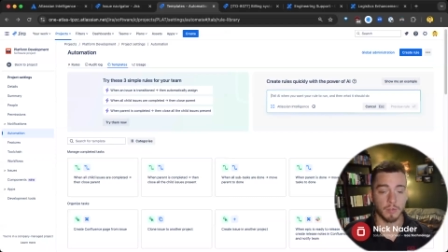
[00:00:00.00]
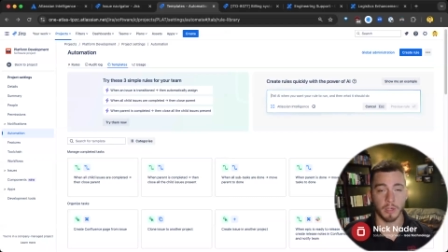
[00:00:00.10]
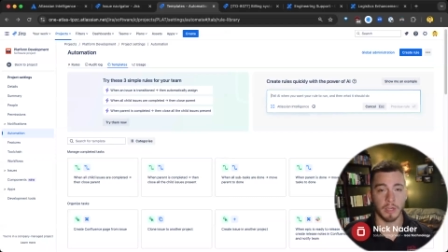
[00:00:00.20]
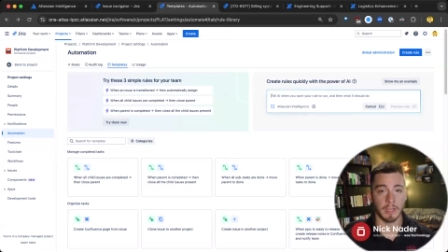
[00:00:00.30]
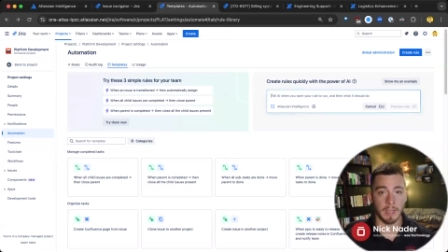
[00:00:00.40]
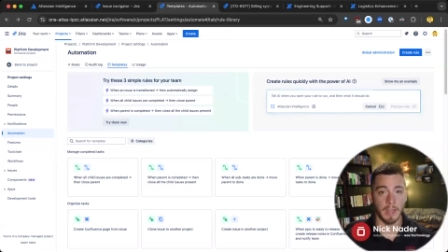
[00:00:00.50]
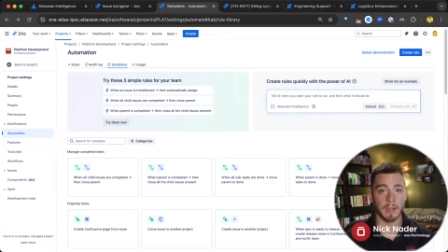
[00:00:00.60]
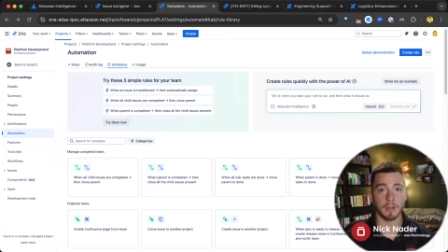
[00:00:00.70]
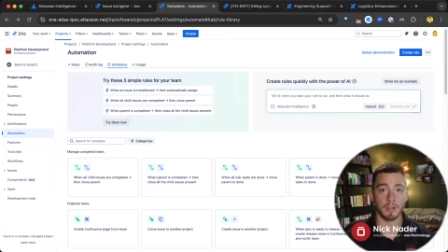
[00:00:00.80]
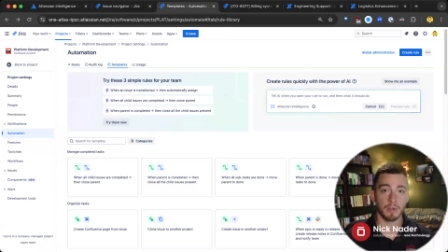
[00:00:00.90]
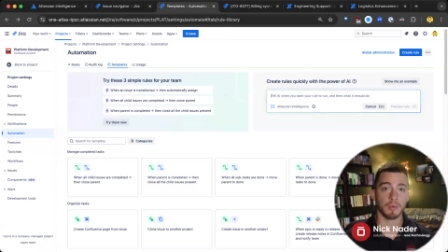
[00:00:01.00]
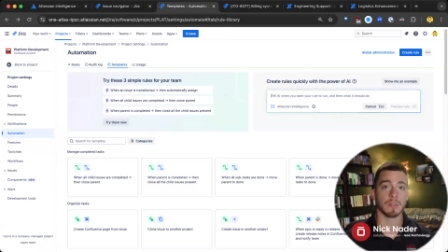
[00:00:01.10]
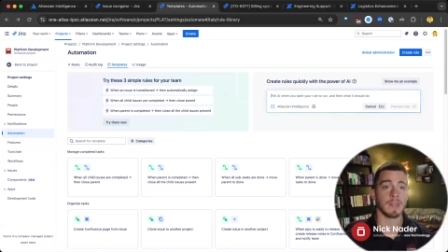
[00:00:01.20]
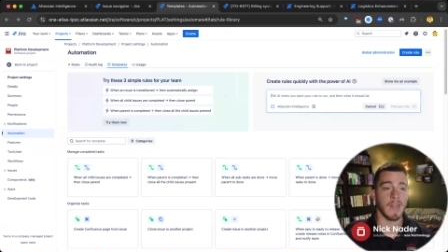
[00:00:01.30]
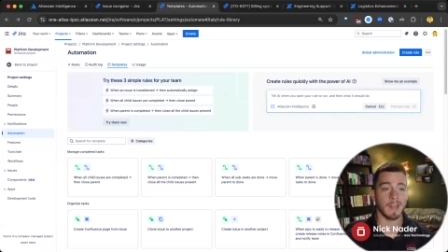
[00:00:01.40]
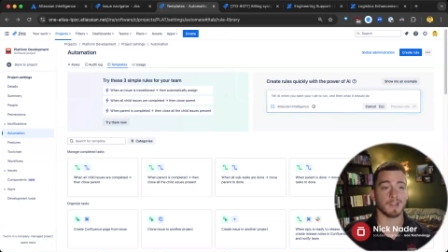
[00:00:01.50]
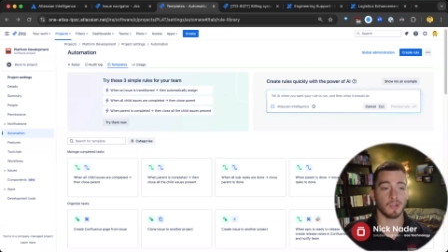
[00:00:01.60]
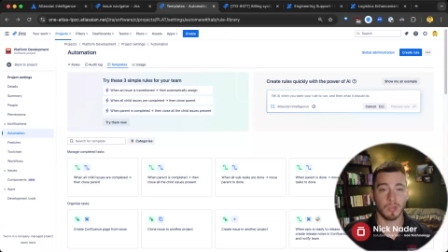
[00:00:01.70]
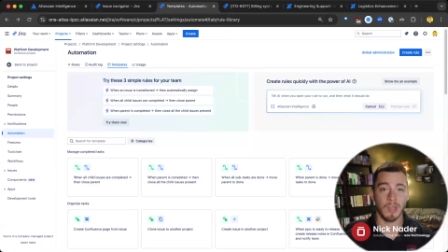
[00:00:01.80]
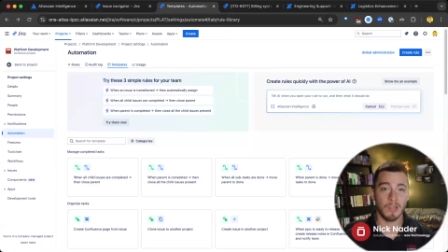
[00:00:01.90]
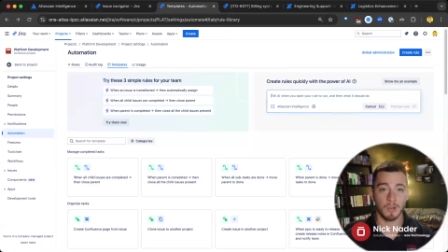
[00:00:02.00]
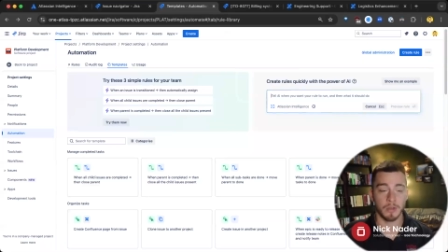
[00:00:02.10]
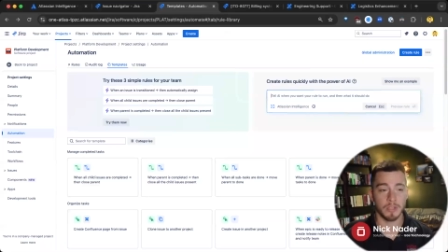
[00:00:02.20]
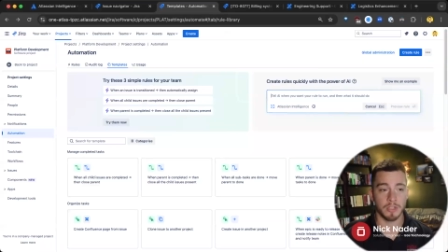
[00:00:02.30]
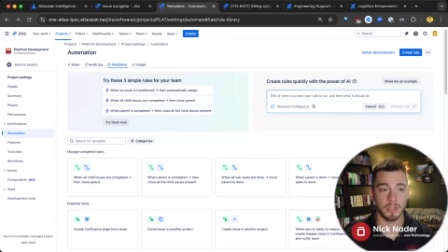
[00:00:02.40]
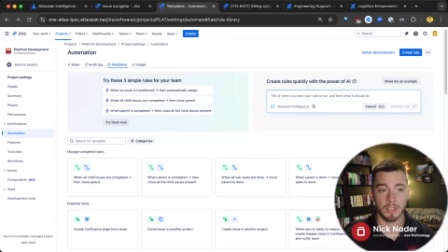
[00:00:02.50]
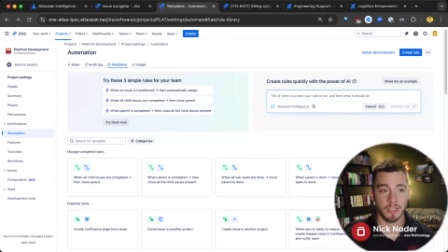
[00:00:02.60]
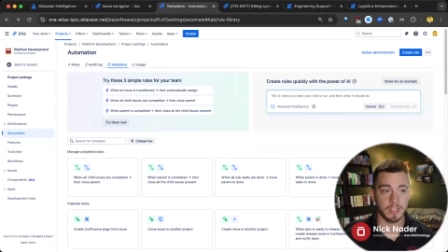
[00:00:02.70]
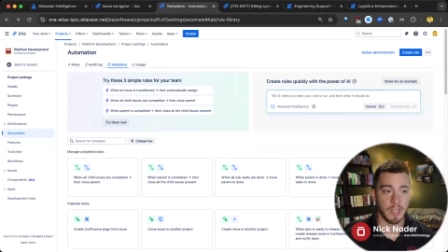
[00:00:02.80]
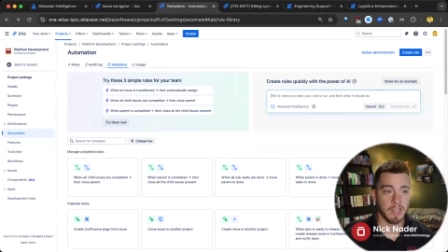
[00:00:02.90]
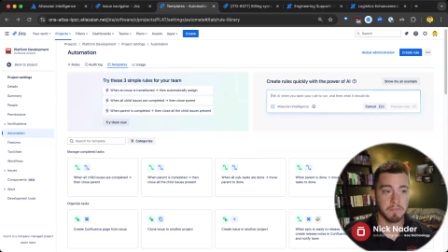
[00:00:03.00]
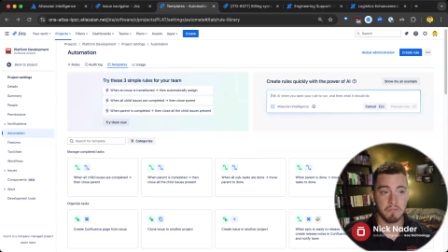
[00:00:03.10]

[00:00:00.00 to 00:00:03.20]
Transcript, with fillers: we can again use natural language to just say,